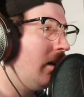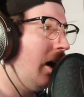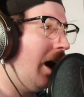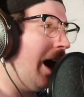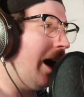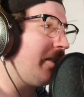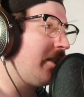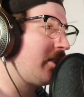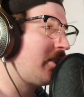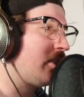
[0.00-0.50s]

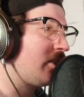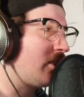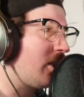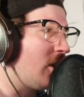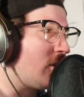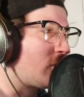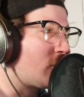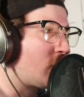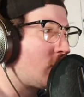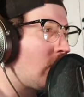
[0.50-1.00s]
right, this is
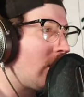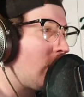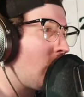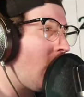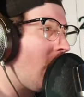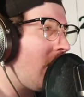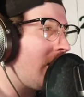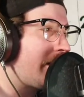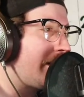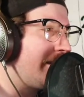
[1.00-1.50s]
a Short
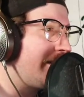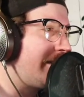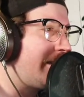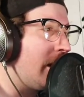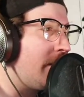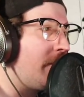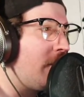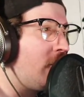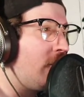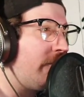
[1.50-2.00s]
Walk
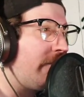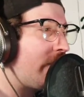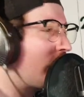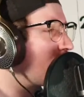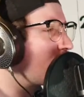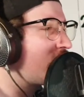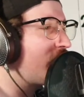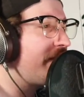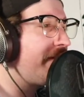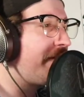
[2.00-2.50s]
demo
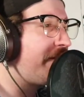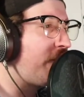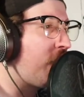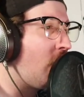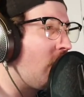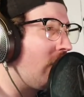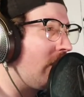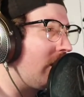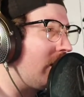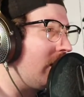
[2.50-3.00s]
version
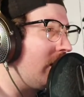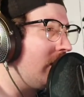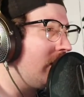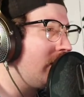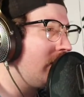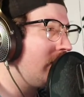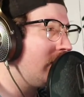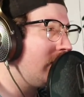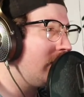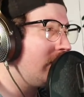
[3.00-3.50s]
4.
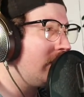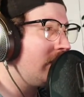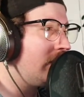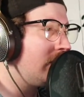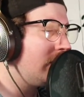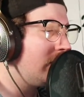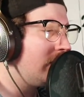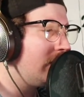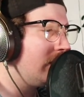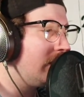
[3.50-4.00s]

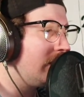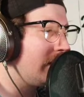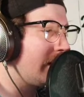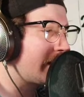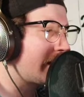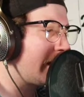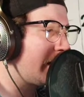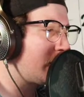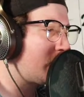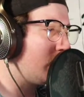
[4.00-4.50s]

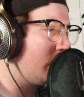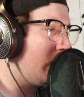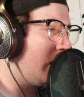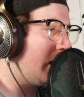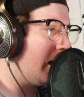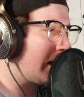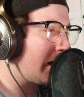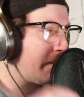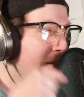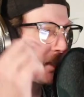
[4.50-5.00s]
Let's get into
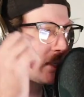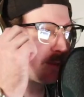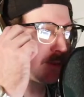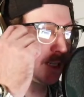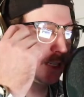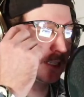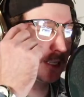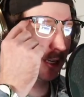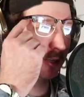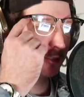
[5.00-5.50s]
it. Give me some
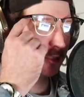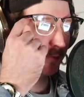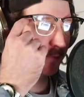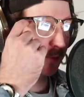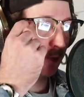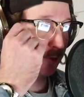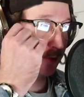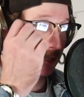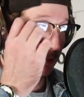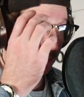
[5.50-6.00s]
details.
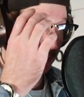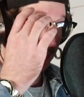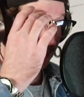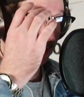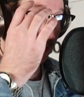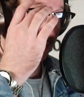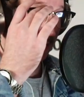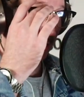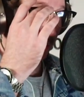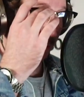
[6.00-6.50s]

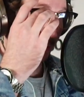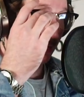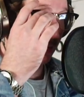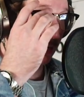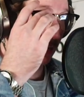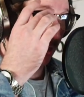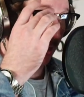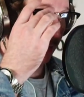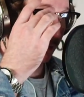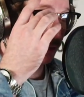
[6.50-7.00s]

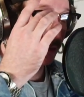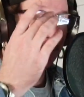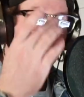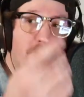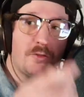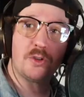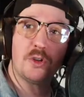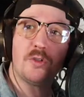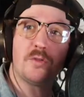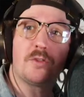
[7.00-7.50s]
Irene.
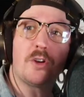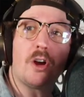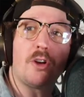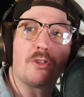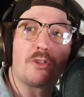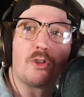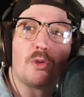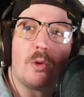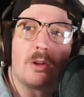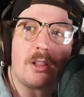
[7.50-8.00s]
You've
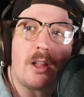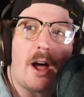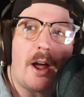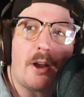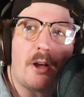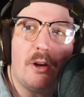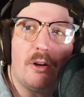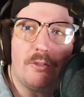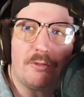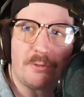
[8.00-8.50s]
gone through a lot
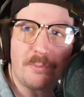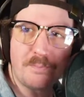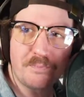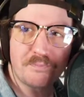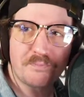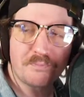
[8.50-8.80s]
of